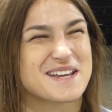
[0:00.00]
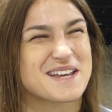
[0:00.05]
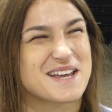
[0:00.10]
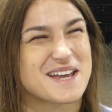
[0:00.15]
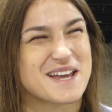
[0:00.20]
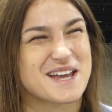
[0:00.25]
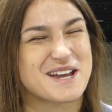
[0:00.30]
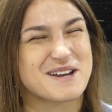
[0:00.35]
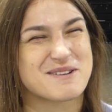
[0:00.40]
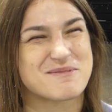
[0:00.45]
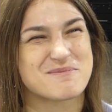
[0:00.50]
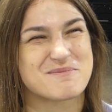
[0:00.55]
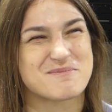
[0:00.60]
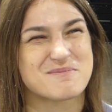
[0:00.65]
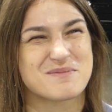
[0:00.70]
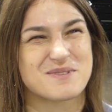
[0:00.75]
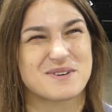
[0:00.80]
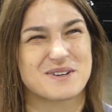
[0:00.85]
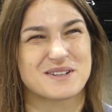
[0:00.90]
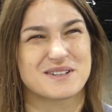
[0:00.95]
um,
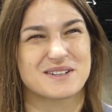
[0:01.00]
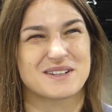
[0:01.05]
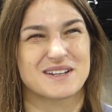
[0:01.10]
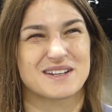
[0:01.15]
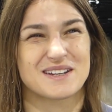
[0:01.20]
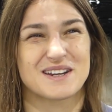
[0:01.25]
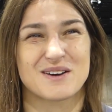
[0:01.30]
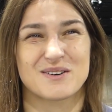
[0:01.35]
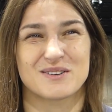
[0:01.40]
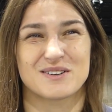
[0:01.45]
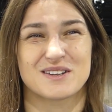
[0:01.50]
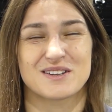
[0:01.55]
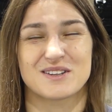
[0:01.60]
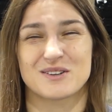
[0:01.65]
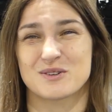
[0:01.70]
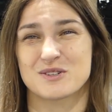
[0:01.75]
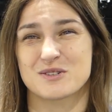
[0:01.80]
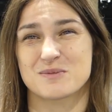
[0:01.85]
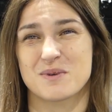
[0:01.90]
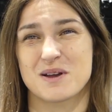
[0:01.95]
But you know, the, the
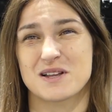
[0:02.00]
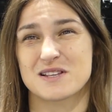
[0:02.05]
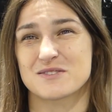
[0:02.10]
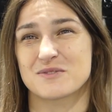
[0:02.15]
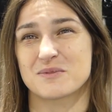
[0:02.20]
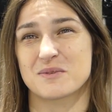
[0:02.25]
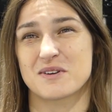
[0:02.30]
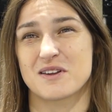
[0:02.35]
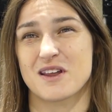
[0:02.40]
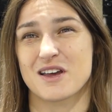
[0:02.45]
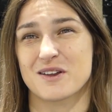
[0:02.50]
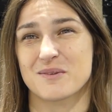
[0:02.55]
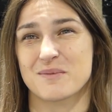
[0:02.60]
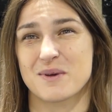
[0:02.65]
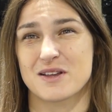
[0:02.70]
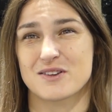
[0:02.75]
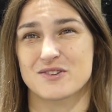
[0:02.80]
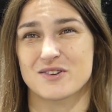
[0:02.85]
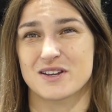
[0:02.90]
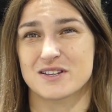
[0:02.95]
response from the
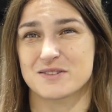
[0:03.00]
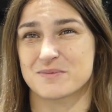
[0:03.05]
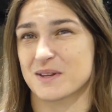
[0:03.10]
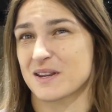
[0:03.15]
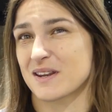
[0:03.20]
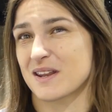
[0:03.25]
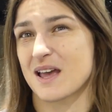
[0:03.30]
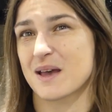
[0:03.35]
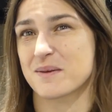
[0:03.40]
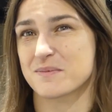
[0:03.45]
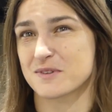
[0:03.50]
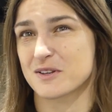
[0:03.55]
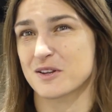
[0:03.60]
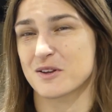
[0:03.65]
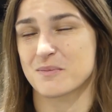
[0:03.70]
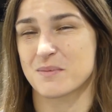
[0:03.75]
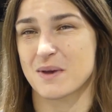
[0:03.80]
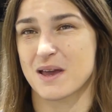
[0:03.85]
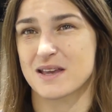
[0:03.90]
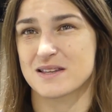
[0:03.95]
documentary has been absolutely
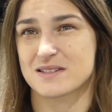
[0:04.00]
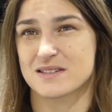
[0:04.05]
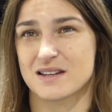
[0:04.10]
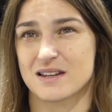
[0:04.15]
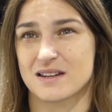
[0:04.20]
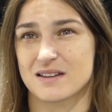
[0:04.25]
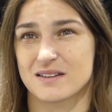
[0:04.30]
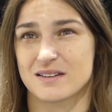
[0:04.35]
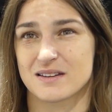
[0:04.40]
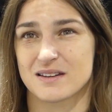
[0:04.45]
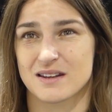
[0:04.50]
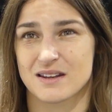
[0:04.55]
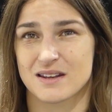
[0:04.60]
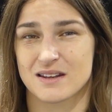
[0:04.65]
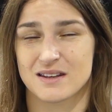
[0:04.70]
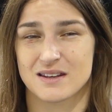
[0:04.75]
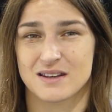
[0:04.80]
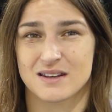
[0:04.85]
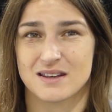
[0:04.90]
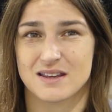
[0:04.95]
amazing, and
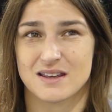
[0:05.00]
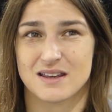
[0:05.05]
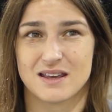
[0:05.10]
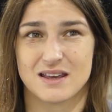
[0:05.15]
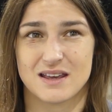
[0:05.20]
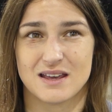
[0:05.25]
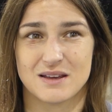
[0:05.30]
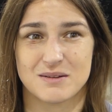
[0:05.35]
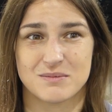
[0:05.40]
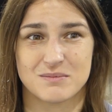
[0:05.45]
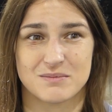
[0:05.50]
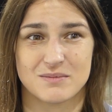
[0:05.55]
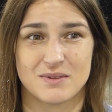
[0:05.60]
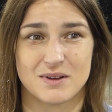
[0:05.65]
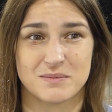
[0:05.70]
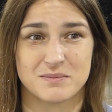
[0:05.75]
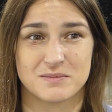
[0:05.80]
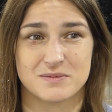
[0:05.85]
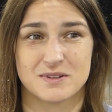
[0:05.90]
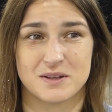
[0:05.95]
um,
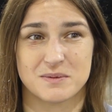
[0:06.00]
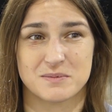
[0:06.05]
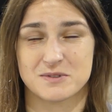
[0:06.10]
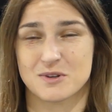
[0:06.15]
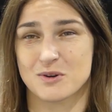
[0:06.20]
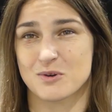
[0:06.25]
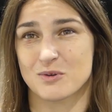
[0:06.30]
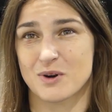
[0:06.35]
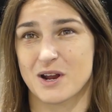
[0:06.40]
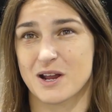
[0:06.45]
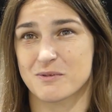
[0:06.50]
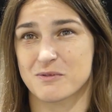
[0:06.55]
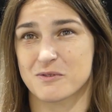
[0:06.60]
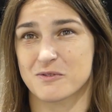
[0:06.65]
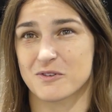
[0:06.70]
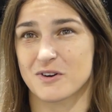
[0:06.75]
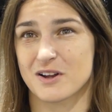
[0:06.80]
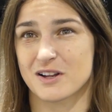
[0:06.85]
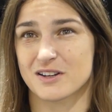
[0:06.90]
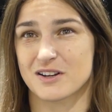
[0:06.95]
I'm, I'm so grateful
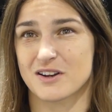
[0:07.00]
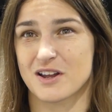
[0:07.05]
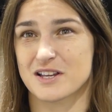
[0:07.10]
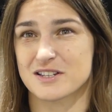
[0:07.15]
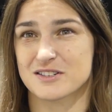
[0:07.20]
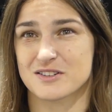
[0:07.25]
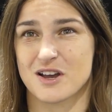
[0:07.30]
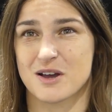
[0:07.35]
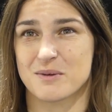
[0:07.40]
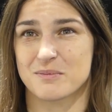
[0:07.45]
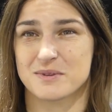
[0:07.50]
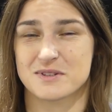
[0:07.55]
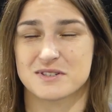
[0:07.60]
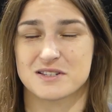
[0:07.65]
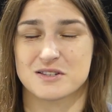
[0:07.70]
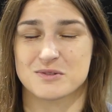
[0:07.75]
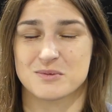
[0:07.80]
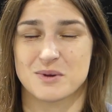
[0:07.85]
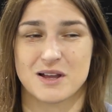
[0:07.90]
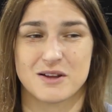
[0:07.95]
for all the nice comments
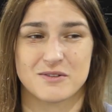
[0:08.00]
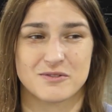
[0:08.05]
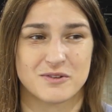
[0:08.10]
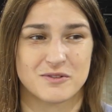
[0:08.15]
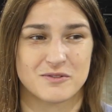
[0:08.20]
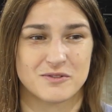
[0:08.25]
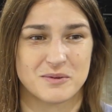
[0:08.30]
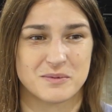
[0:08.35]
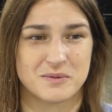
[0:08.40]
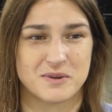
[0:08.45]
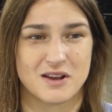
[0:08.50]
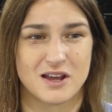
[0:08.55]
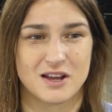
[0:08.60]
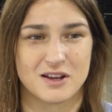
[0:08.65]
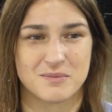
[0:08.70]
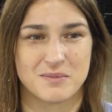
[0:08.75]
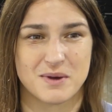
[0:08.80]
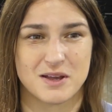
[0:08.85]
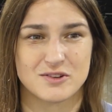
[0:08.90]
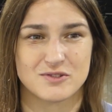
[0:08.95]
as well from, from the
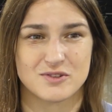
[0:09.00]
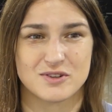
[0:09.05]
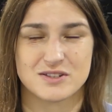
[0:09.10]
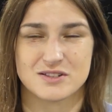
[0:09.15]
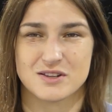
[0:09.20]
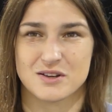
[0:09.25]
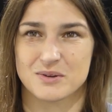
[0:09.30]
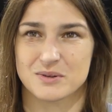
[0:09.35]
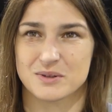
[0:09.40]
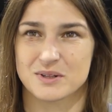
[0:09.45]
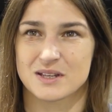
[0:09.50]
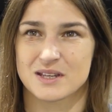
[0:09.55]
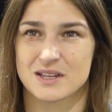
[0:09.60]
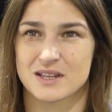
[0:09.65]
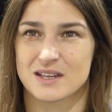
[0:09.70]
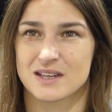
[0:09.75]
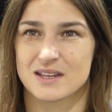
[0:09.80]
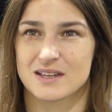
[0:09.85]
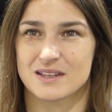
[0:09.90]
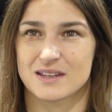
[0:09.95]
documentary. So
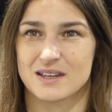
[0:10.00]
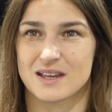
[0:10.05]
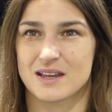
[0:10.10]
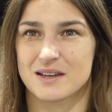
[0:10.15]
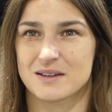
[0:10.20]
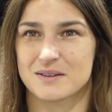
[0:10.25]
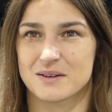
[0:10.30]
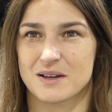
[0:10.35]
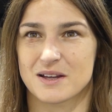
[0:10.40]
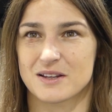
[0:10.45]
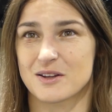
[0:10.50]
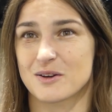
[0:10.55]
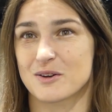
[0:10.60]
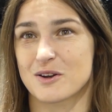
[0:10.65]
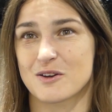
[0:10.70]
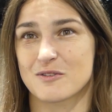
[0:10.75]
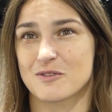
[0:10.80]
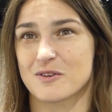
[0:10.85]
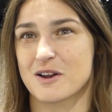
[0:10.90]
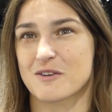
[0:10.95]
yeah, I don't
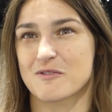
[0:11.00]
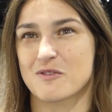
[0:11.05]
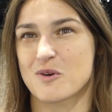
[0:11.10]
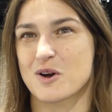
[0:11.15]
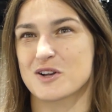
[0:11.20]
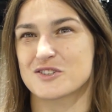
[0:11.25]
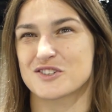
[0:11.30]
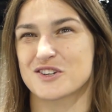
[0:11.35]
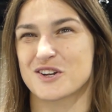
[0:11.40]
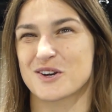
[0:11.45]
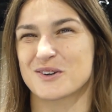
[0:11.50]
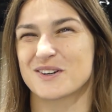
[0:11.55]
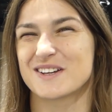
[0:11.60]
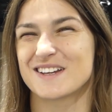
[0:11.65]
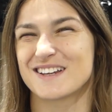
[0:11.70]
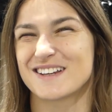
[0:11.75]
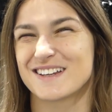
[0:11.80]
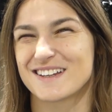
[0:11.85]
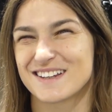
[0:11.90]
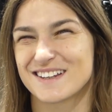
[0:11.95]
know if I'll ever watch it though.
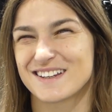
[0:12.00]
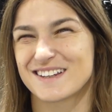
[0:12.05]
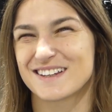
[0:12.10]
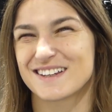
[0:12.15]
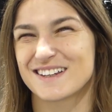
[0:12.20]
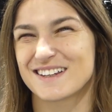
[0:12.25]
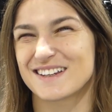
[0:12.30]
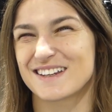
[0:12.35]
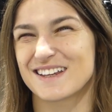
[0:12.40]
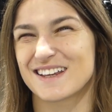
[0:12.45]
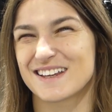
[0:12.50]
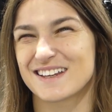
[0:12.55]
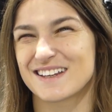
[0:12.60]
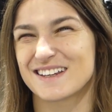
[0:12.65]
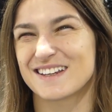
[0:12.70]
yeah.